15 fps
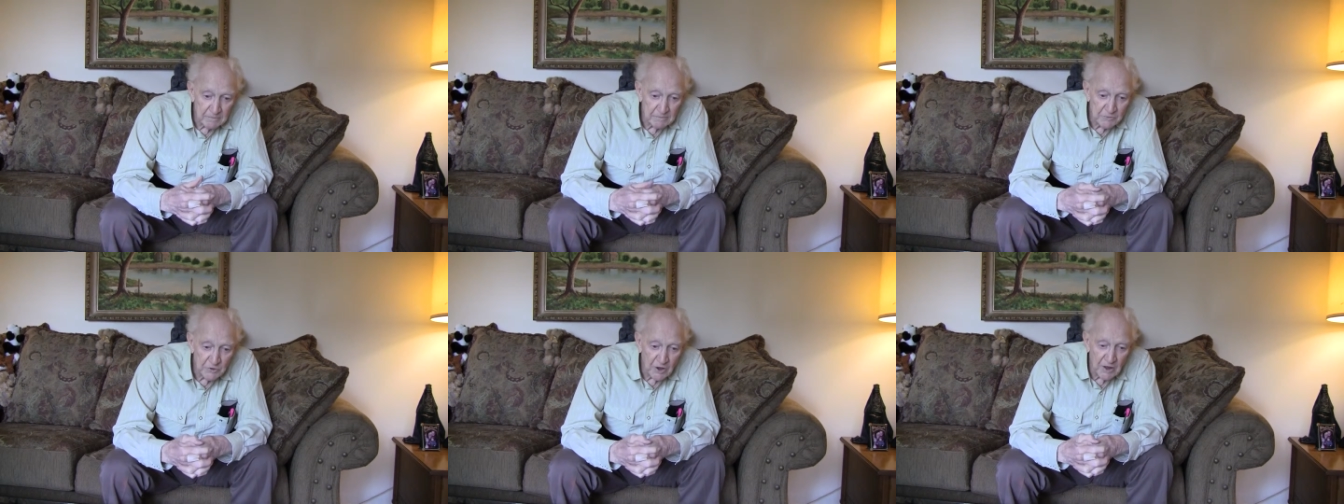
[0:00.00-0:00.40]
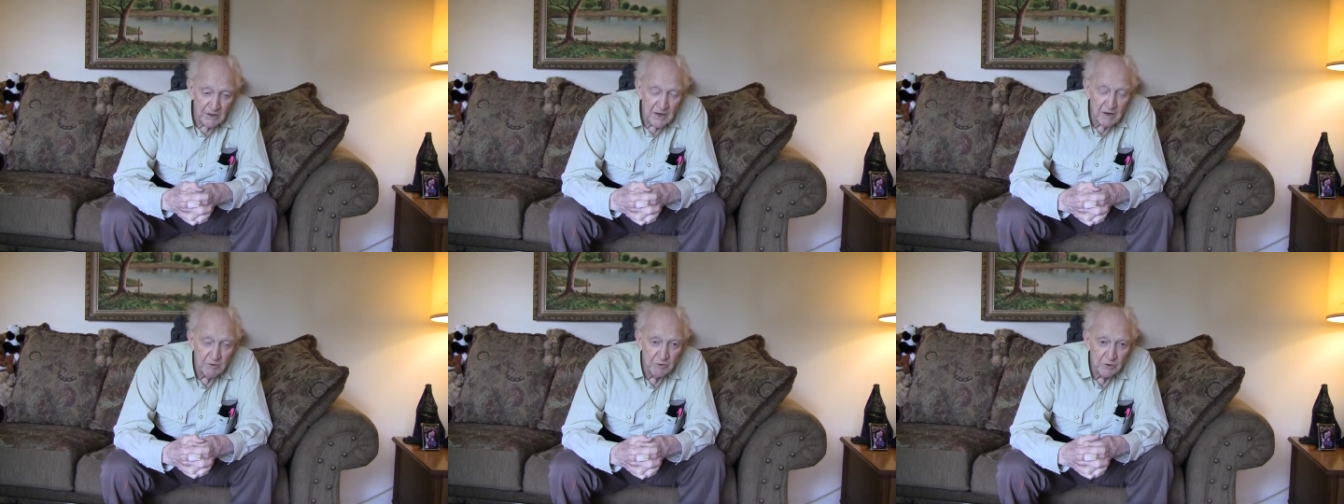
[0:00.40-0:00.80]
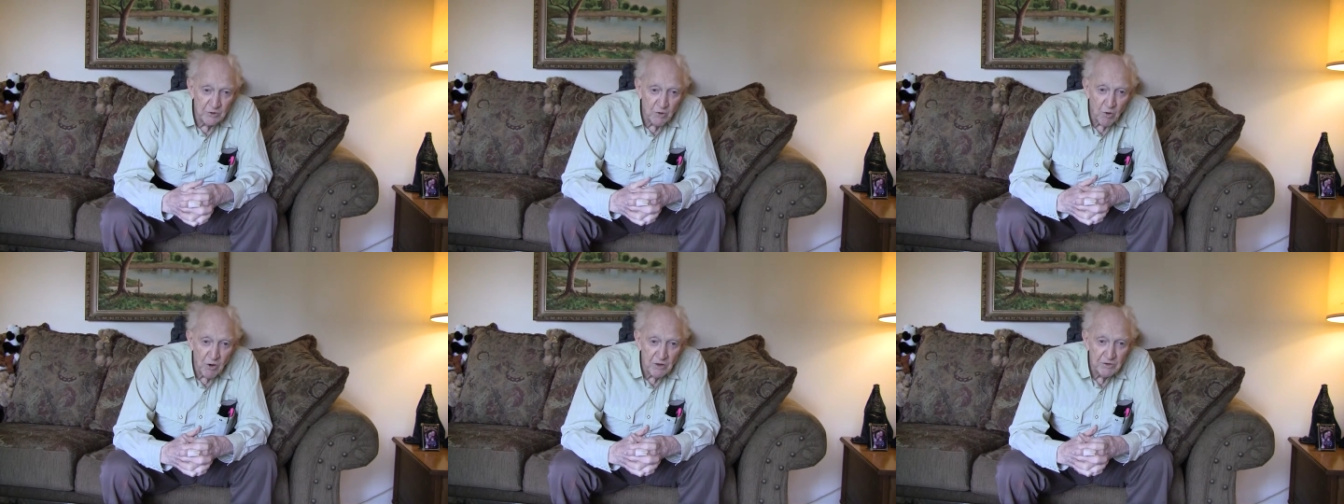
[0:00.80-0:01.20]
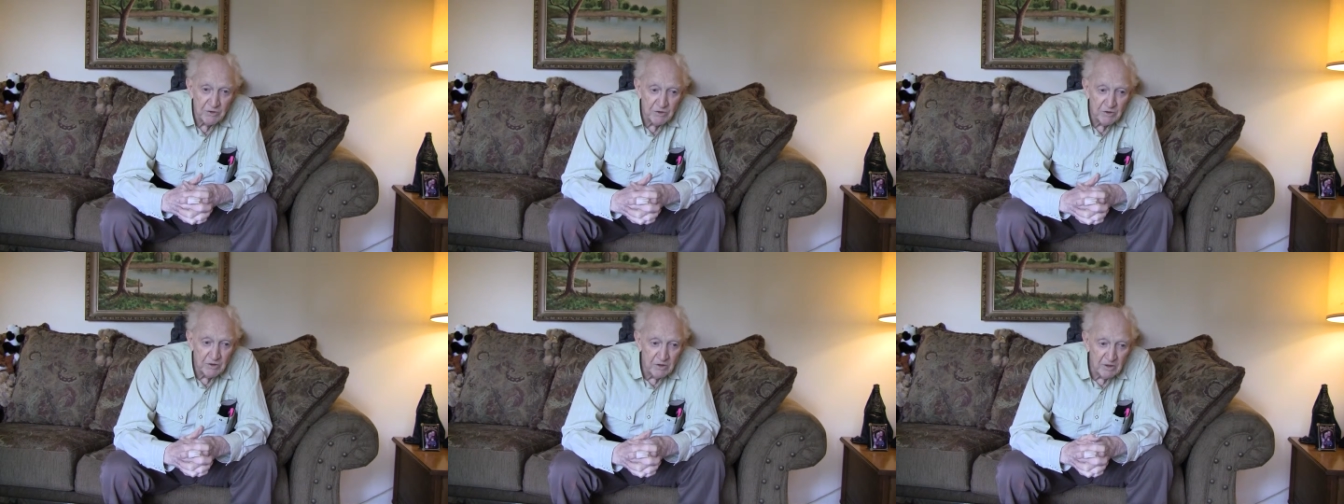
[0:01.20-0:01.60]
said they were going,
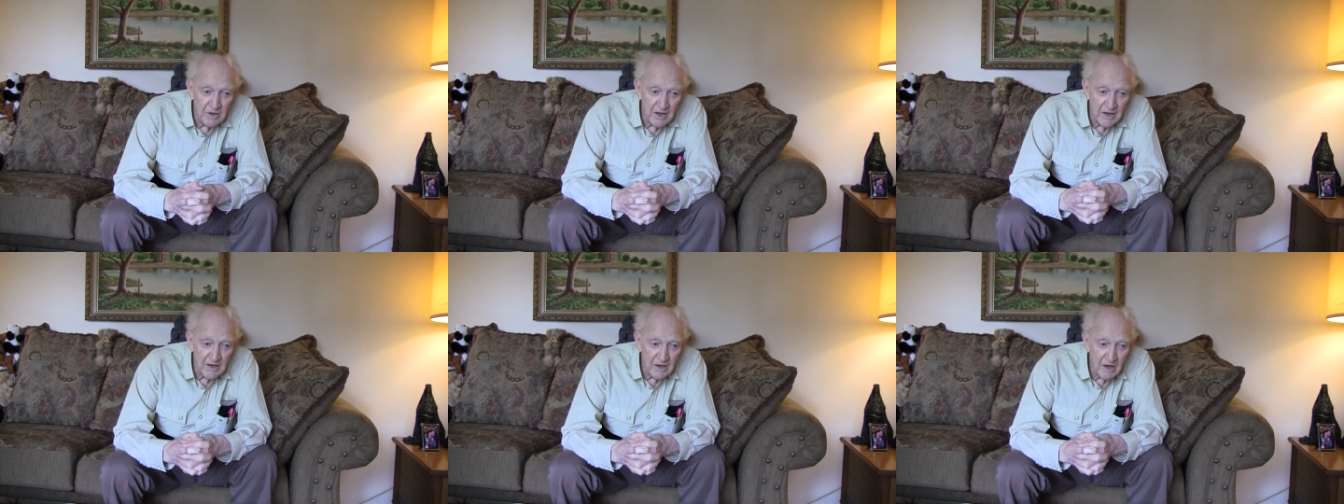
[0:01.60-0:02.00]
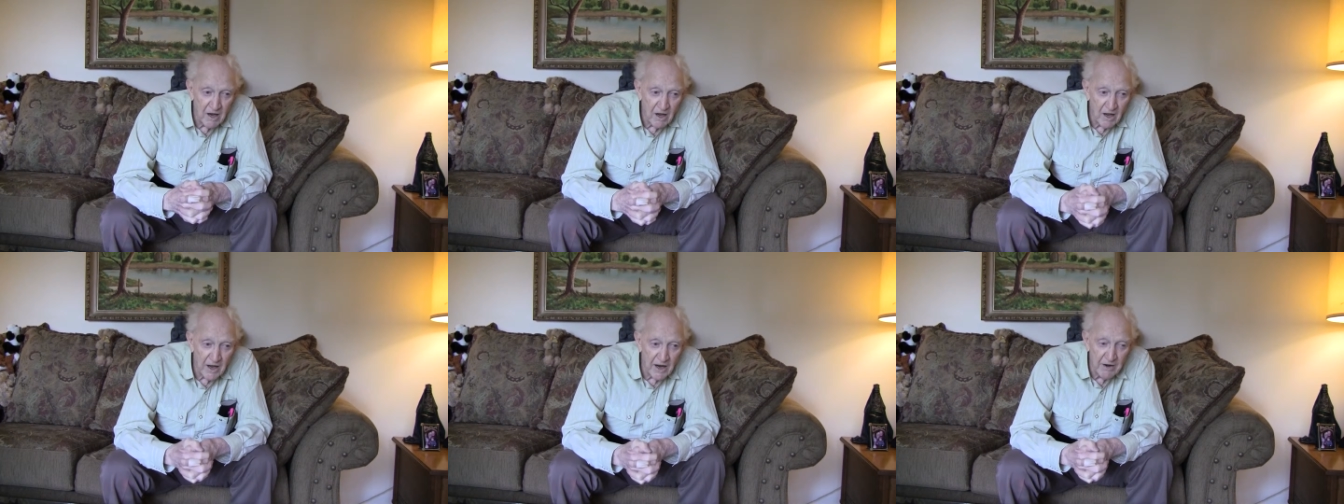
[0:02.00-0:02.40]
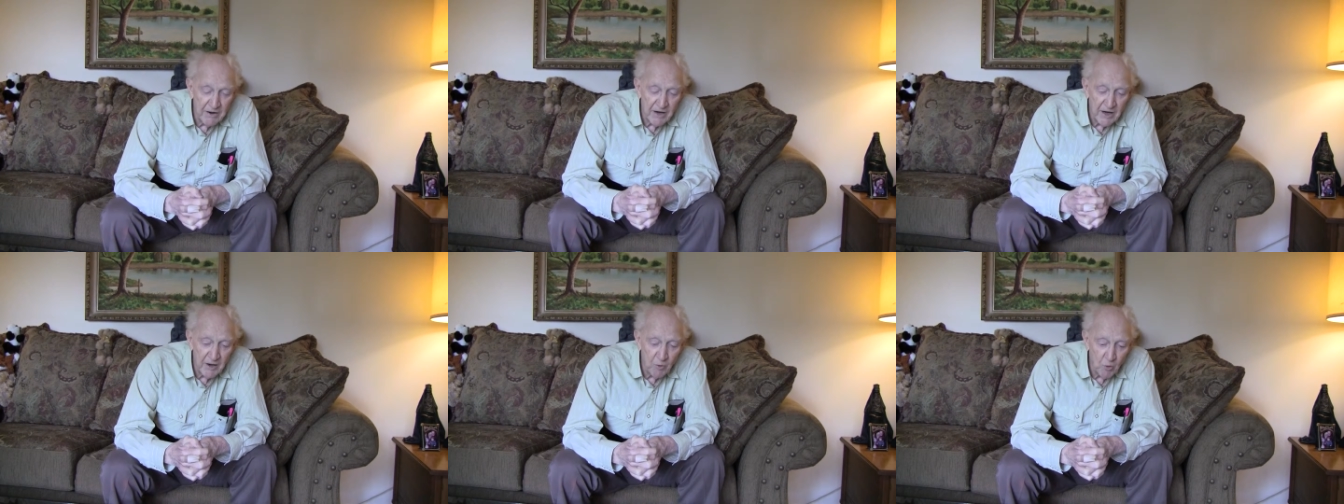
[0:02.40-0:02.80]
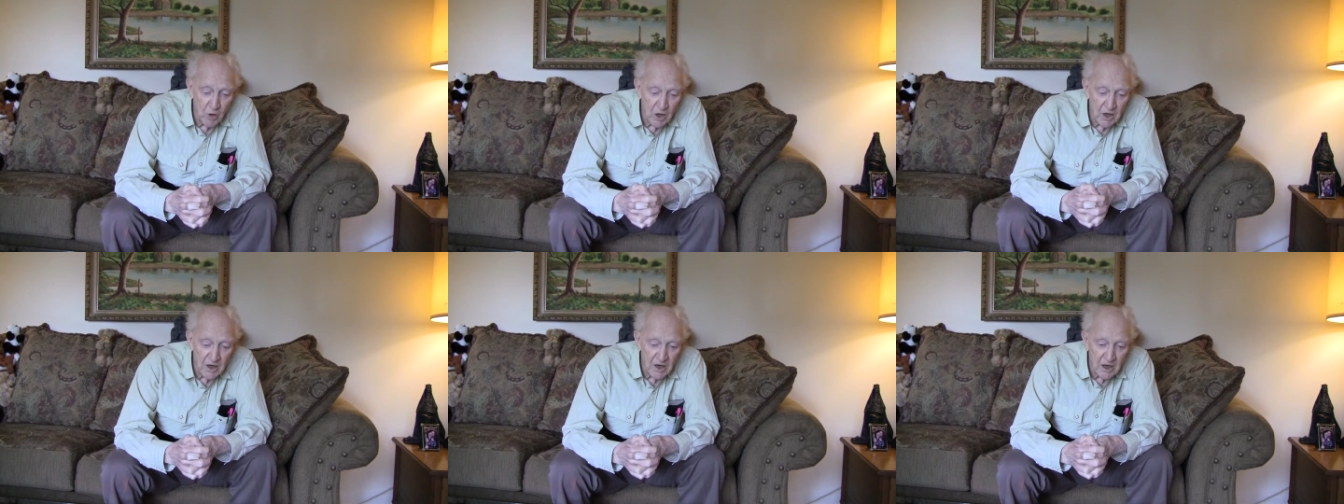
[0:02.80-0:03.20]
that
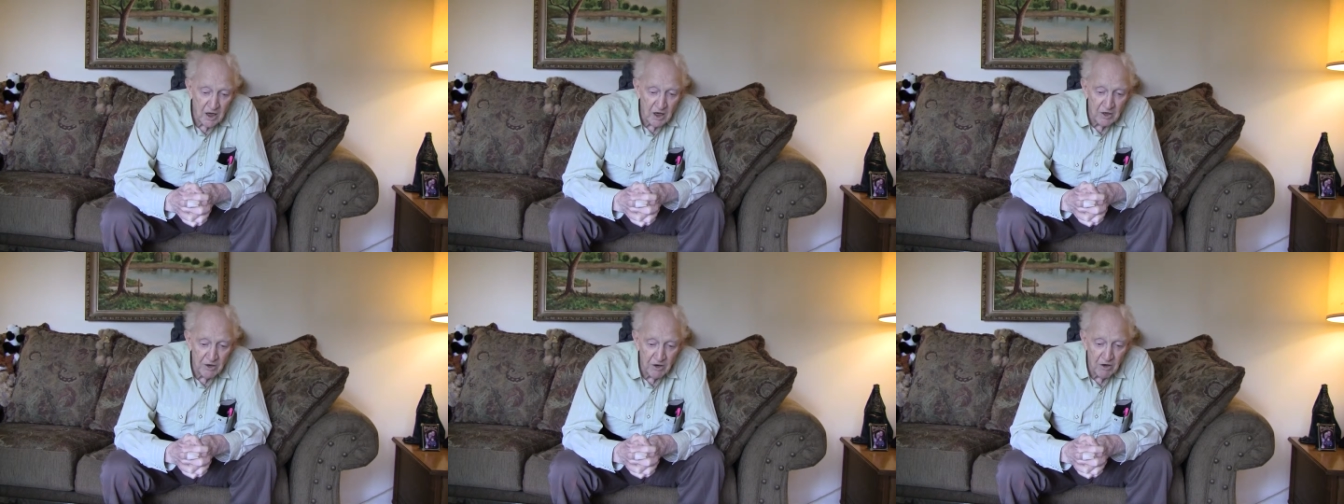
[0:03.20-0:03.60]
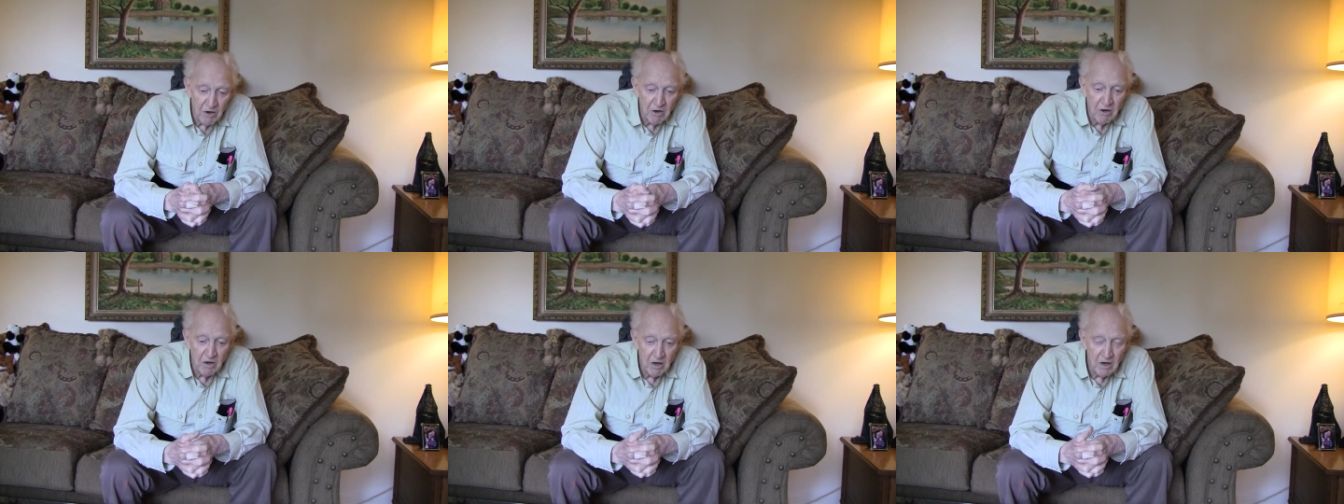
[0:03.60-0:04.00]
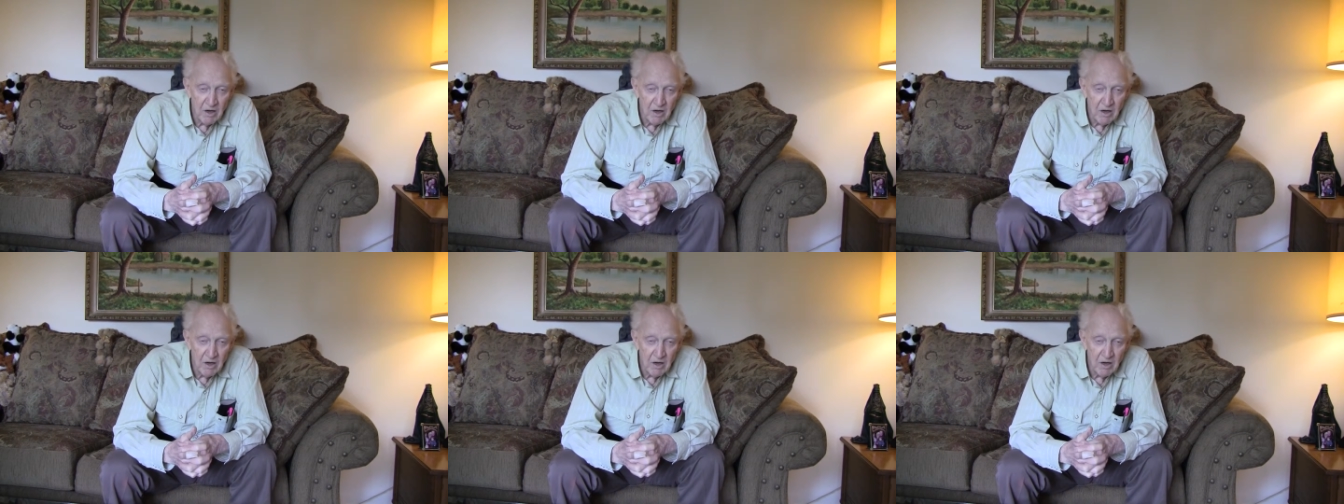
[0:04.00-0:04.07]
anyone under